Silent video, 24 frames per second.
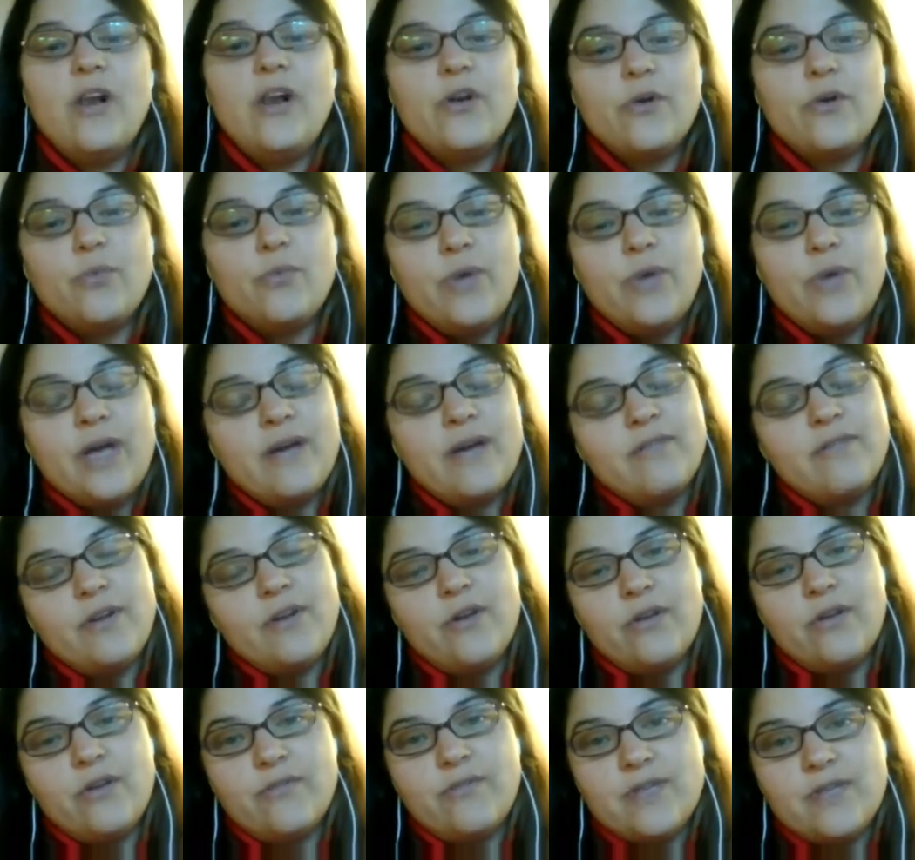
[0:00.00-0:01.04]
we have a
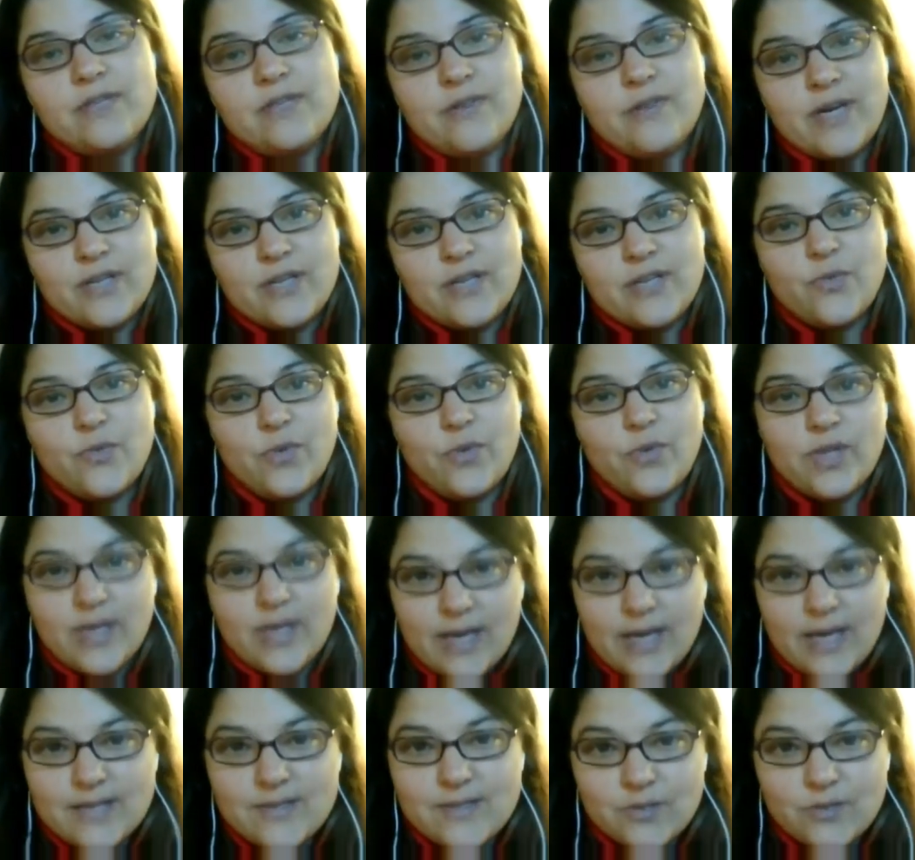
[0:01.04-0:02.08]
lot of interaction with
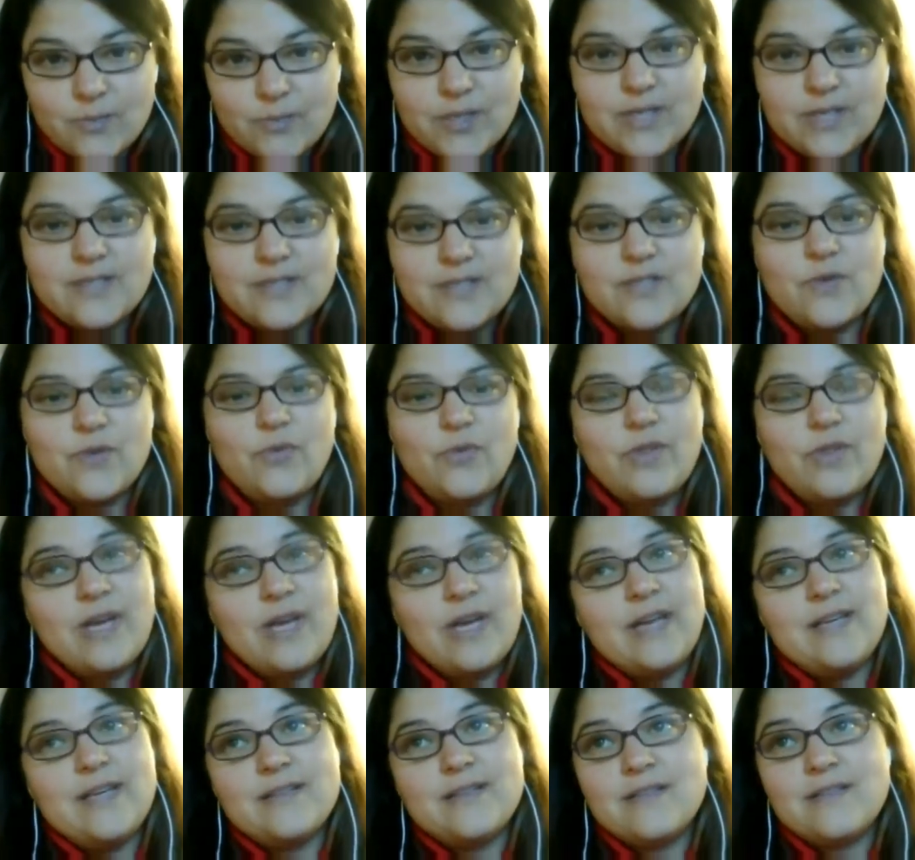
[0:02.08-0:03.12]
customers, so
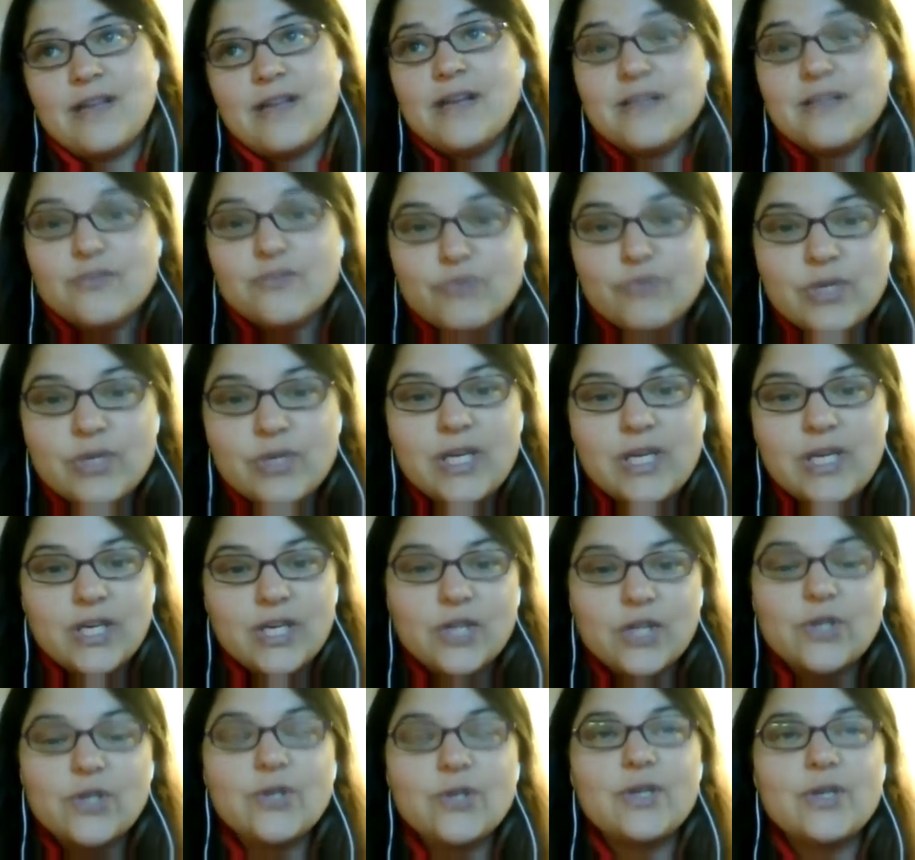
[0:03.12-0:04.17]
that is really
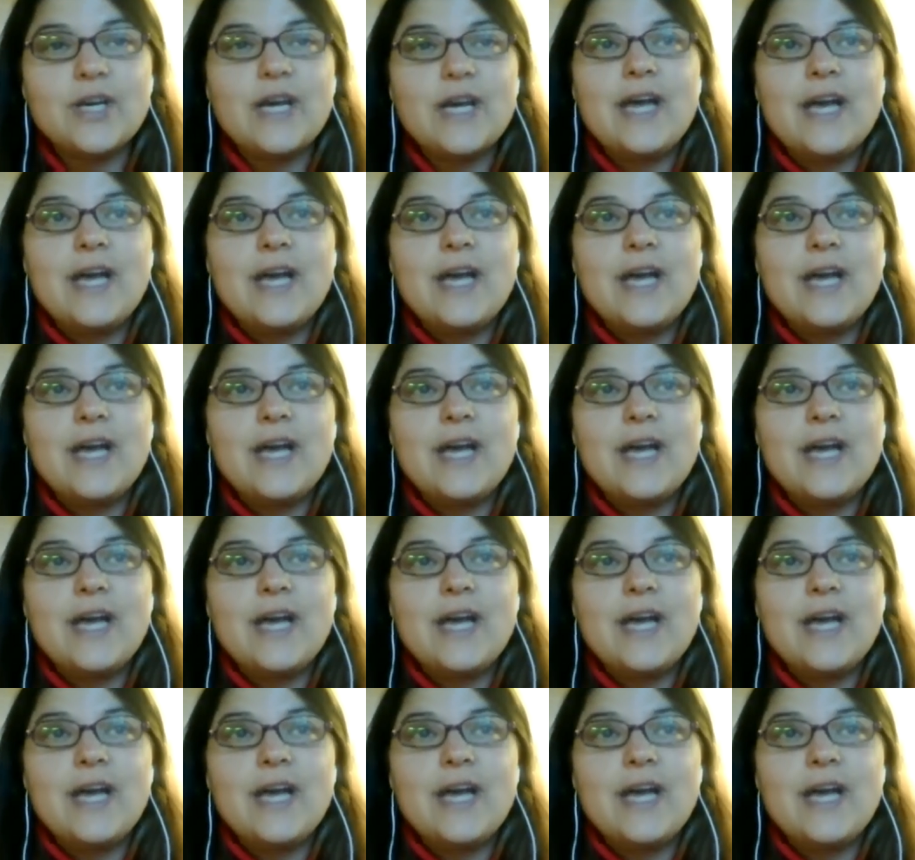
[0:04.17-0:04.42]
good.